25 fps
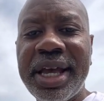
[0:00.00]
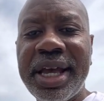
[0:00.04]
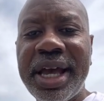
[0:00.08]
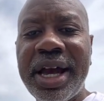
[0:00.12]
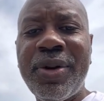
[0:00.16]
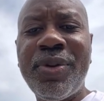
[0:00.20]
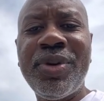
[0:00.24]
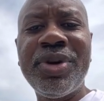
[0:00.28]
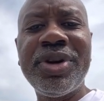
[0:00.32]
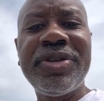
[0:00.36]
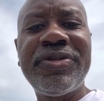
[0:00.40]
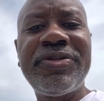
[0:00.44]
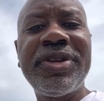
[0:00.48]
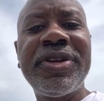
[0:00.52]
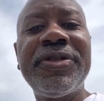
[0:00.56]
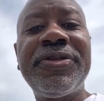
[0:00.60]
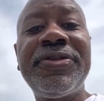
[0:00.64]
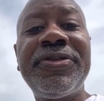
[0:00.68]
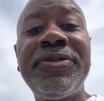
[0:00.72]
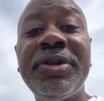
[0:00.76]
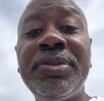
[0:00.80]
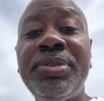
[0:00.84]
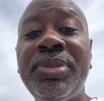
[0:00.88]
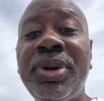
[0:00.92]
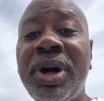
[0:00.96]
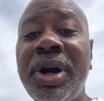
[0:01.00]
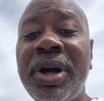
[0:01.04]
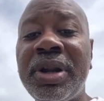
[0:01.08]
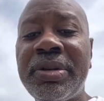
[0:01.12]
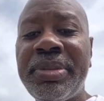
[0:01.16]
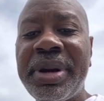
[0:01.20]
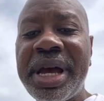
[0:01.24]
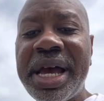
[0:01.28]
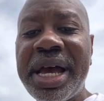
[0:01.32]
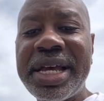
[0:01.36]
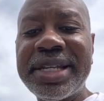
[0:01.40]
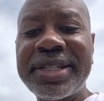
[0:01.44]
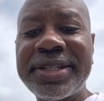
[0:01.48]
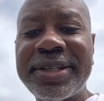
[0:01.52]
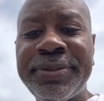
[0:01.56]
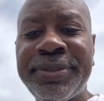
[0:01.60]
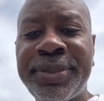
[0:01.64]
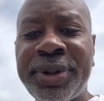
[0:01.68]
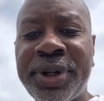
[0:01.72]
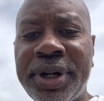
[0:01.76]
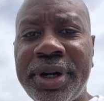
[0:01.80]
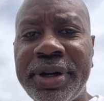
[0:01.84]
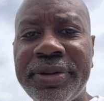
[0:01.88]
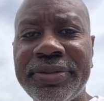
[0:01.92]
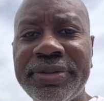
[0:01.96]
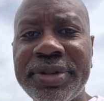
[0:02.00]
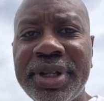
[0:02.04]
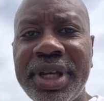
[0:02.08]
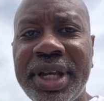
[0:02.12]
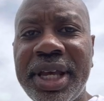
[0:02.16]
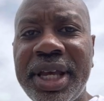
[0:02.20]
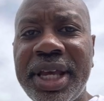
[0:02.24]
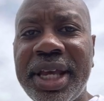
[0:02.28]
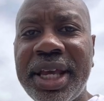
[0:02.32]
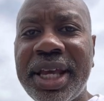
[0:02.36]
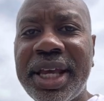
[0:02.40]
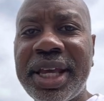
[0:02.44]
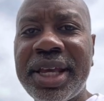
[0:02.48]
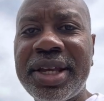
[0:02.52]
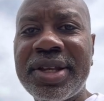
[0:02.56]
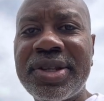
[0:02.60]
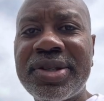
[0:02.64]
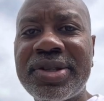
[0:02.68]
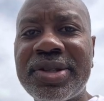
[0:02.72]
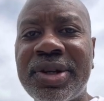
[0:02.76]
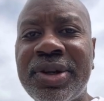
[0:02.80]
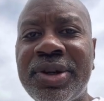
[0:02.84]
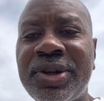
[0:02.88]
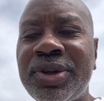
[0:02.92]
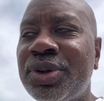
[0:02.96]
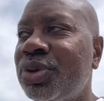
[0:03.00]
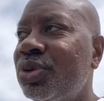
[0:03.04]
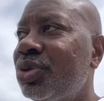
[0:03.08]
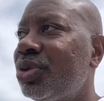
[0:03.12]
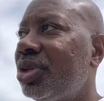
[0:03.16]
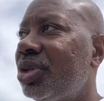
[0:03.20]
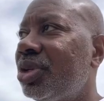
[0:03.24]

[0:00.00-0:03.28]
I wonder if they're football or basketball." And so